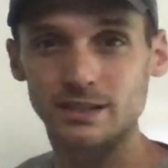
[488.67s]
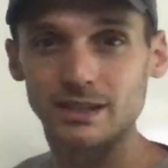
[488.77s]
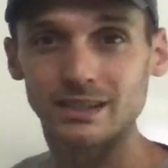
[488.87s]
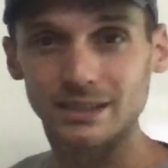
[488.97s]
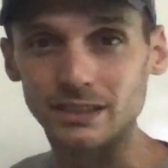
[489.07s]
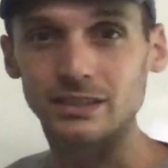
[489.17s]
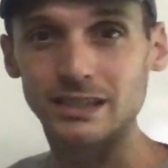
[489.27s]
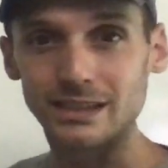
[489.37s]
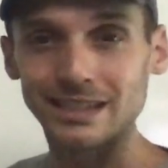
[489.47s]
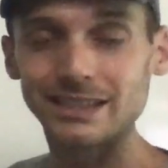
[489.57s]
You
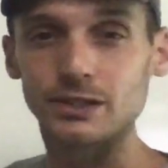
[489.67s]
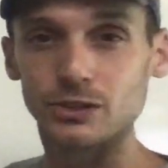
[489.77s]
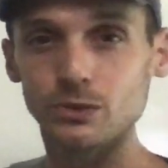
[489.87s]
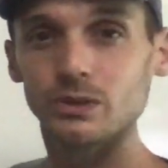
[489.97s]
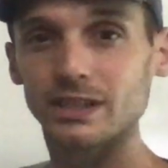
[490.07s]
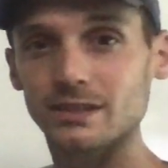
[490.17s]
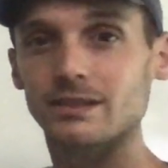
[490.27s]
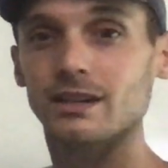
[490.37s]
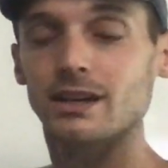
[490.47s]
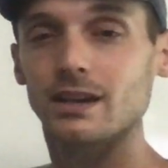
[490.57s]
need to do this